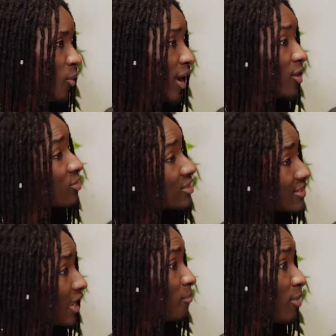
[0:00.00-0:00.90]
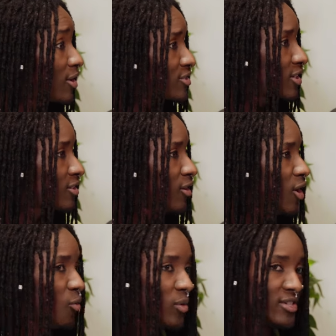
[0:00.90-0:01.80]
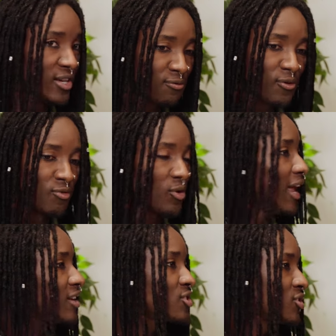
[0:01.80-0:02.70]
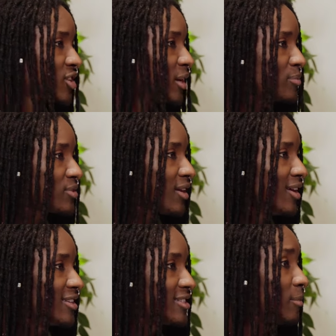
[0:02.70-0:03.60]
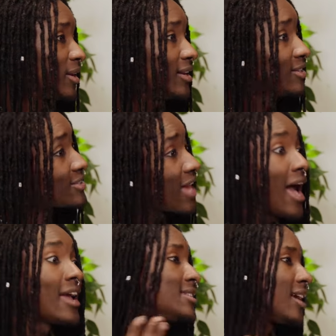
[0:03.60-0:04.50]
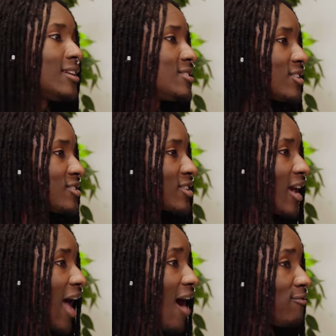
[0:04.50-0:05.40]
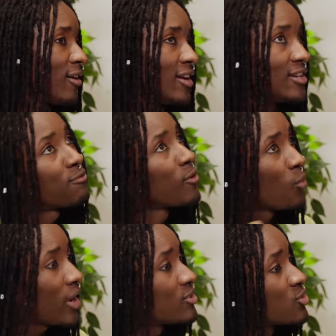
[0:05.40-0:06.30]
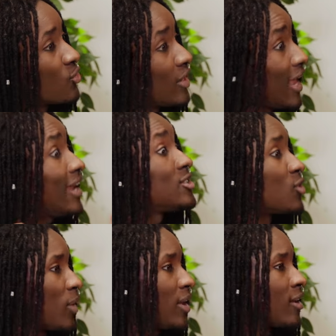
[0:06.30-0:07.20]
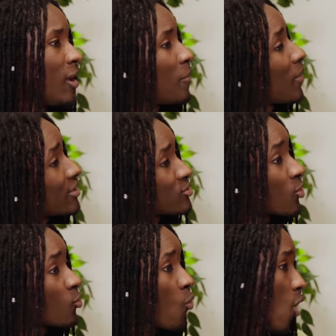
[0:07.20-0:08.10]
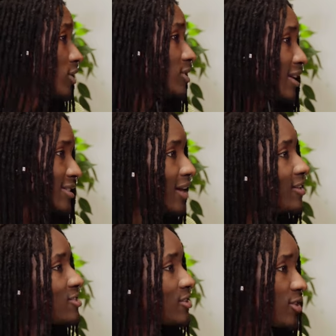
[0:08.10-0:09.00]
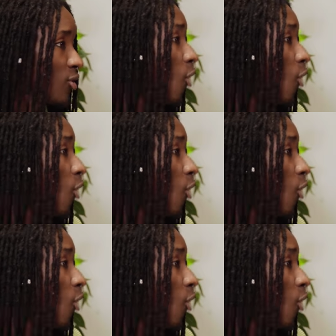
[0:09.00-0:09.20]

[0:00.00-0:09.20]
way. You're the same person with different relationships. Similarly, this higher intelligence can have different ways to relate to it based on one's intelligence and